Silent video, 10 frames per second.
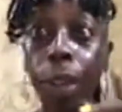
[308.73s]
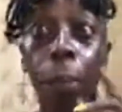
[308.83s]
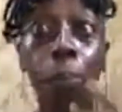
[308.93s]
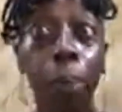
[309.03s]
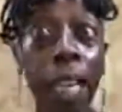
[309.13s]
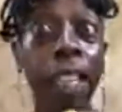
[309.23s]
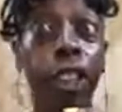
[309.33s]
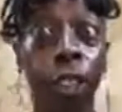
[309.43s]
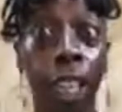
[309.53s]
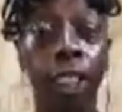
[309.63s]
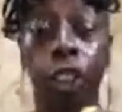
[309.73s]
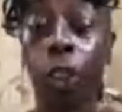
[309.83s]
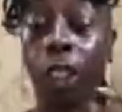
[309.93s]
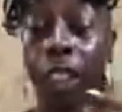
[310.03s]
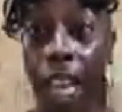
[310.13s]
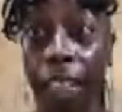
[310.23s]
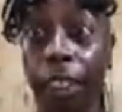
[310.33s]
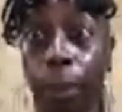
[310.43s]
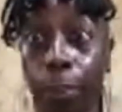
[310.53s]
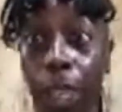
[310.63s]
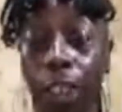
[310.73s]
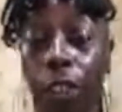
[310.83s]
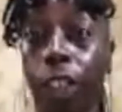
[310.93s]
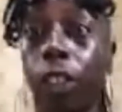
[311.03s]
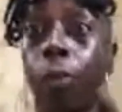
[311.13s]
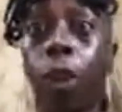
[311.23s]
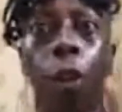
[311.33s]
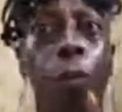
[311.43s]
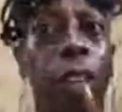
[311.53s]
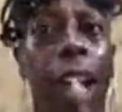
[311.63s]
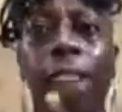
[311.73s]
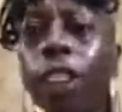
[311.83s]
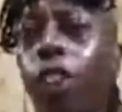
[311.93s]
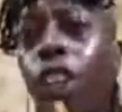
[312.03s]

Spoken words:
beet greens. You can taste the beet greens. And don't forget, I know you'll